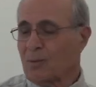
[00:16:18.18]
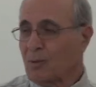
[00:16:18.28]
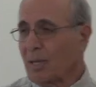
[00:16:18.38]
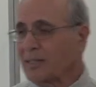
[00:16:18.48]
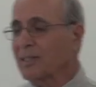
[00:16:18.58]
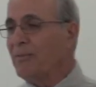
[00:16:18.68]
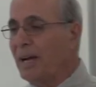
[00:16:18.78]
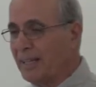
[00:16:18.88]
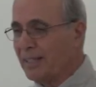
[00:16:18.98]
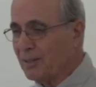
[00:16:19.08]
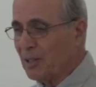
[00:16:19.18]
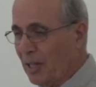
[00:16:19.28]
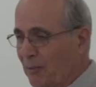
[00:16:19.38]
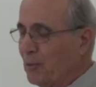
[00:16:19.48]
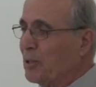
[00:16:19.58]
So that's the fact. So
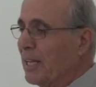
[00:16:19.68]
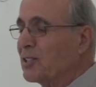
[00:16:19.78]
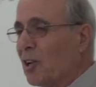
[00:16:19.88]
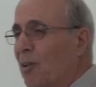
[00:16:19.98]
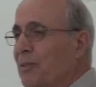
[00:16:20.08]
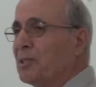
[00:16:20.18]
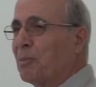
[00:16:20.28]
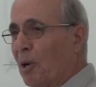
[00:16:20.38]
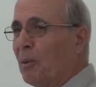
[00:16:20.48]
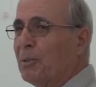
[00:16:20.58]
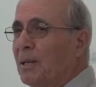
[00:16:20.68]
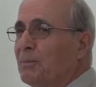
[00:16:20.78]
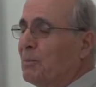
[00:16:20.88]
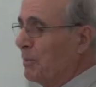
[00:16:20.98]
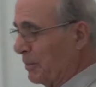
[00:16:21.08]
if you can solve this
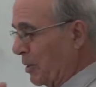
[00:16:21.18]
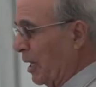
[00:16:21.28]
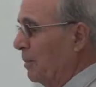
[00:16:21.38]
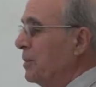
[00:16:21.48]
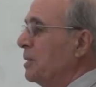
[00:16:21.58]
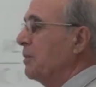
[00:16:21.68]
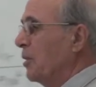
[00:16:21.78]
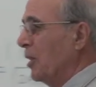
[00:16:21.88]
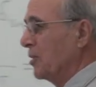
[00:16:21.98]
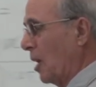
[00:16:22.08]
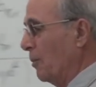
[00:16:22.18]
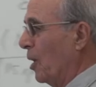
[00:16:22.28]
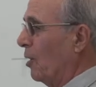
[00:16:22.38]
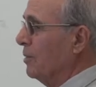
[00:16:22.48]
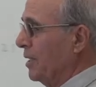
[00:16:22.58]
problem, tell me
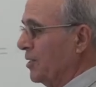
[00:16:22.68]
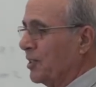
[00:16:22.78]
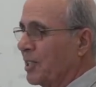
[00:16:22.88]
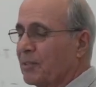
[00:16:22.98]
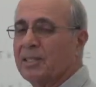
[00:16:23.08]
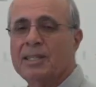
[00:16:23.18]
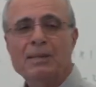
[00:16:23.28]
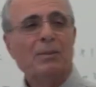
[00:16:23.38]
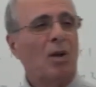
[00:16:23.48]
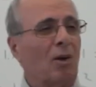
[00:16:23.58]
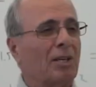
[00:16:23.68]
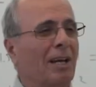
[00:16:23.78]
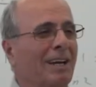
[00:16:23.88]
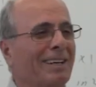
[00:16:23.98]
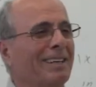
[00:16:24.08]
somehow in secret. Okay?